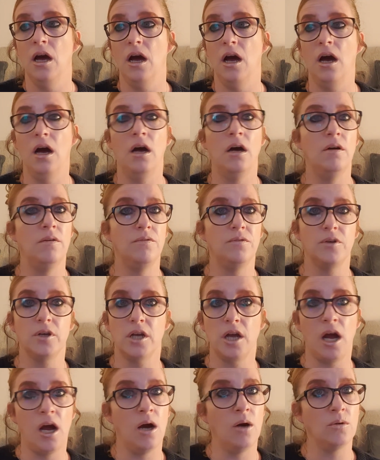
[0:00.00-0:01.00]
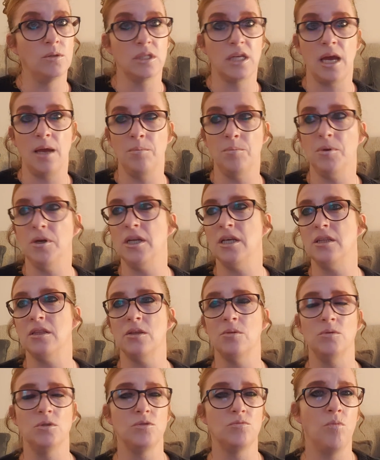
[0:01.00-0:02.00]
of girls getting bullied.
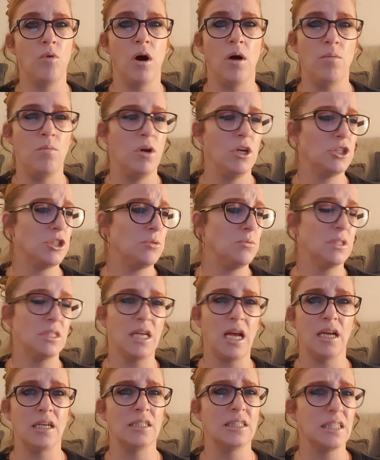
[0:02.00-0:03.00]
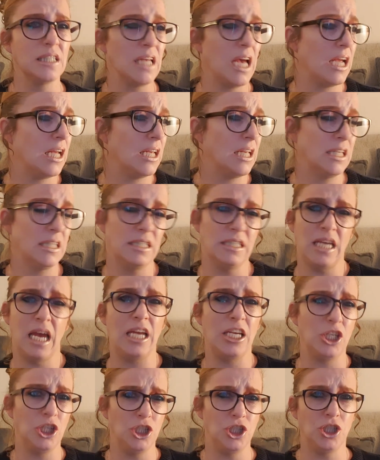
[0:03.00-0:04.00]
There was one where she was telling her to
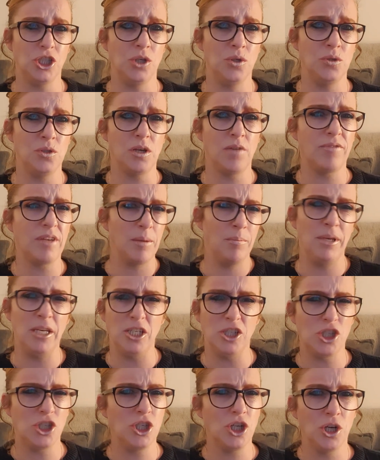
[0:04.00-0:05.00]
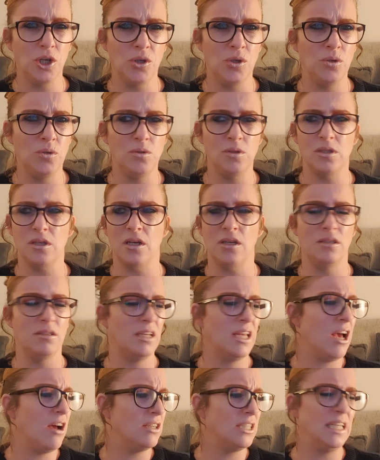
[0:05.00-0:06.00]
take your shoes off, give me your shoes, and
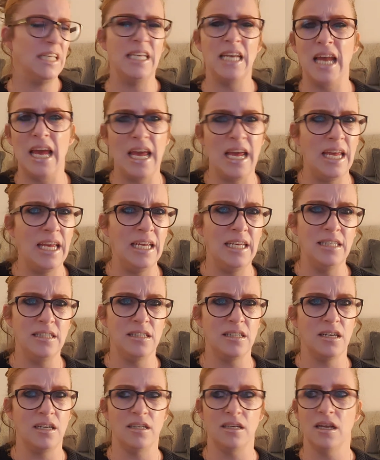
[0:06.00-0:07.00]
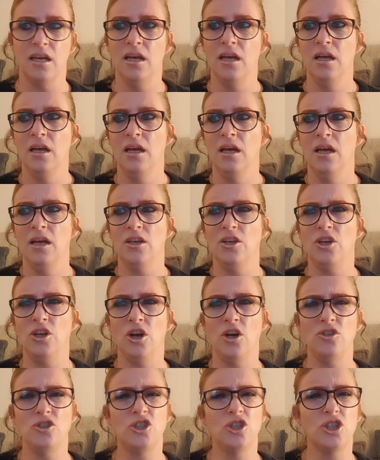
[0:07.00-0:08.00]
get on your knees, and, you
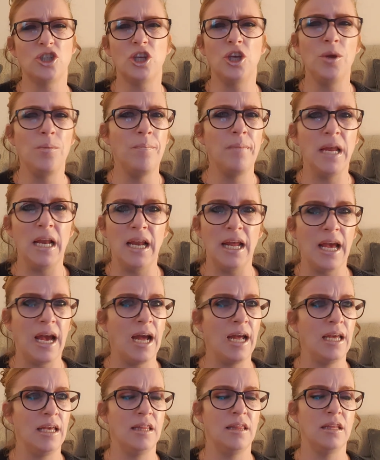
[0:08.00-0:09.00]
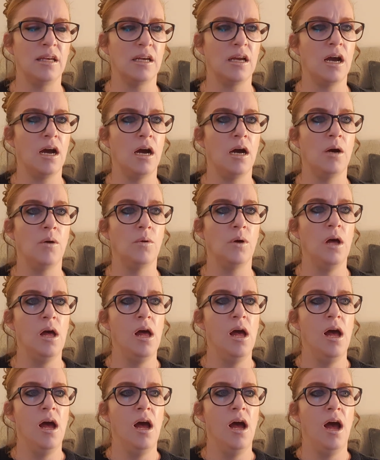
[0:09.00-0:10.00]
know, just humiliating the girl.
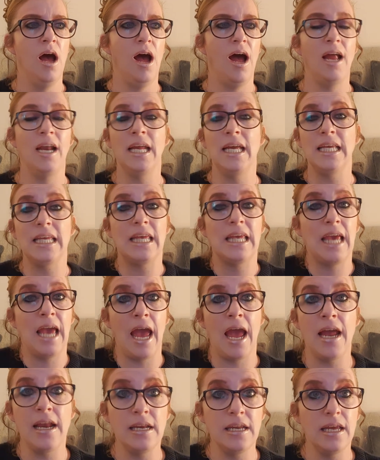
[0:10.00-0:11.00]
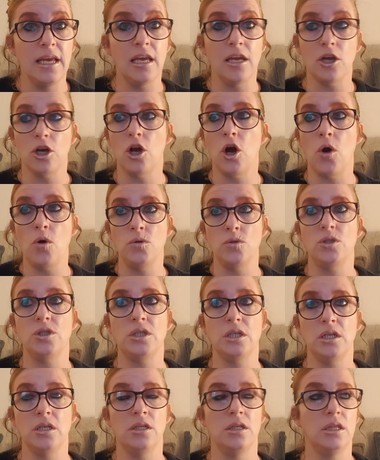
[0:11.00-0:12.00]
And again, it goes
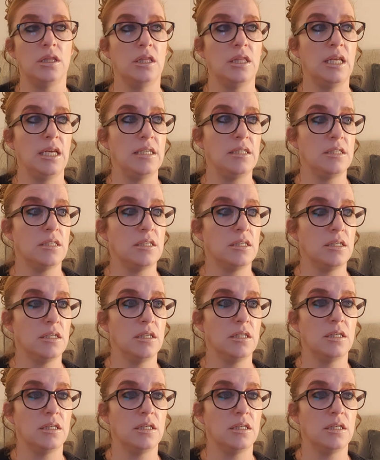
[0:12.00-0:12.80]
to this